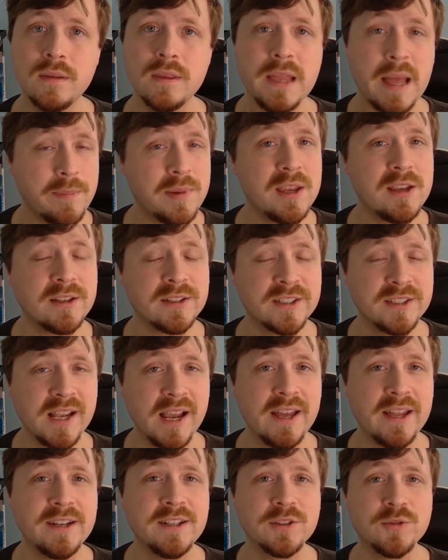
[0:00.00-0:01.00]
That being
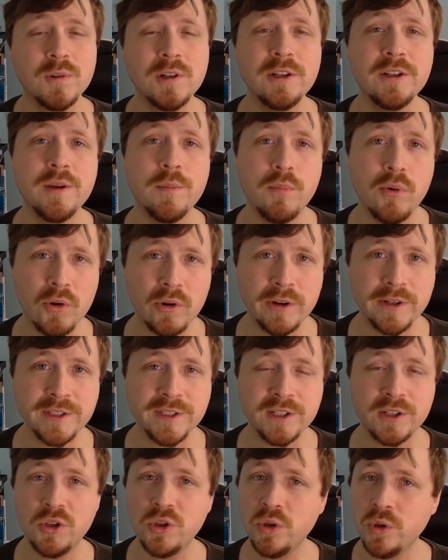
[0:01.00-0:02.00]
said, it's really important
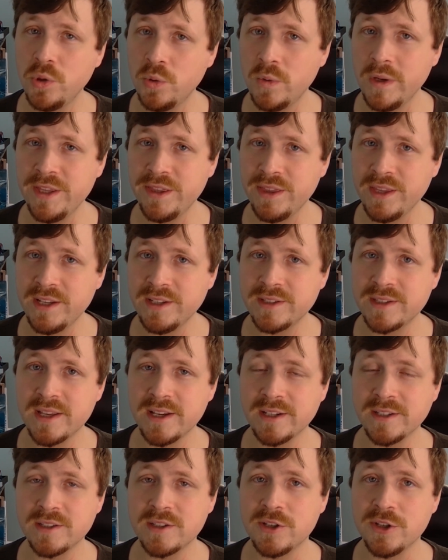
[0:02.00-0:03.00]
to clue in these
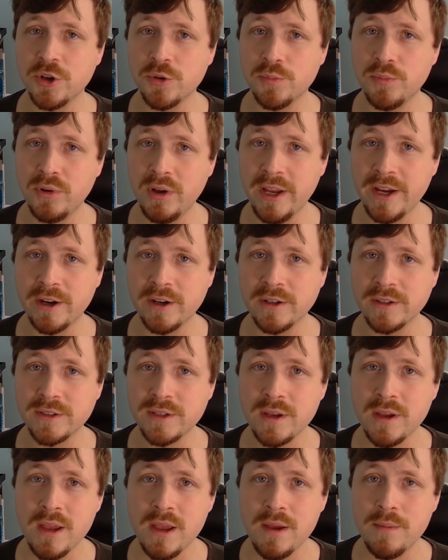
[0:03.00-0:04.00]
things to your players.